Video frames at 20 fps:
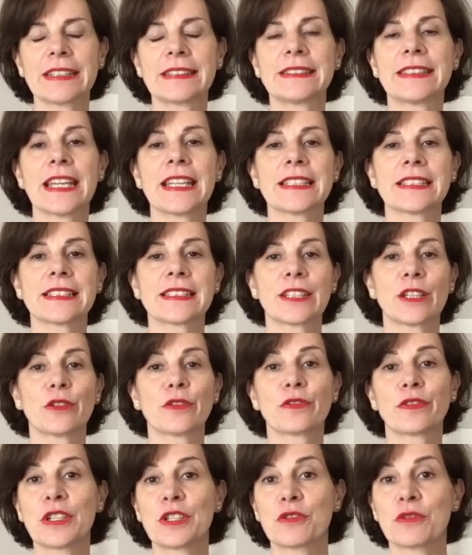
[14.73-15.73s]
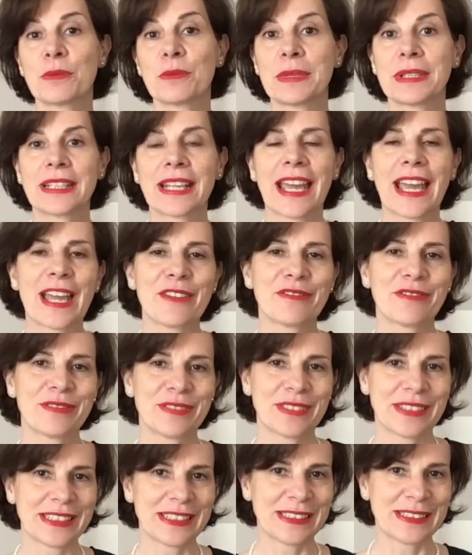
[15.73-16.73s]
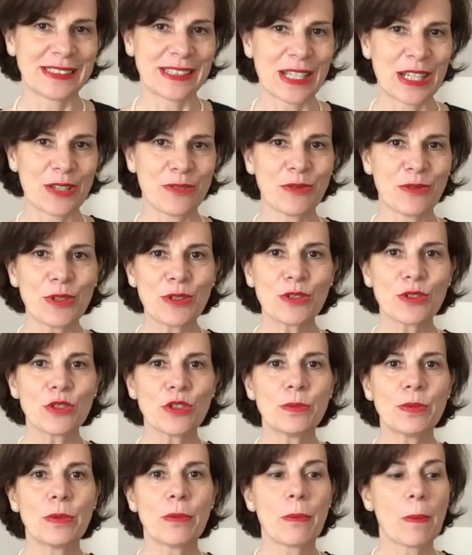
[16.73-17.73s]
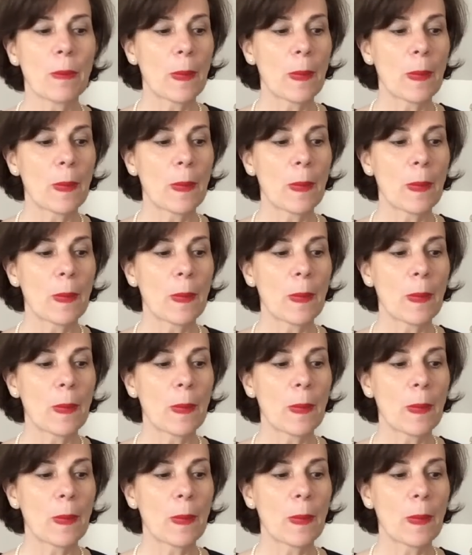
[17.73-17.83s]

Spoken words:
that French women have in their wardrobe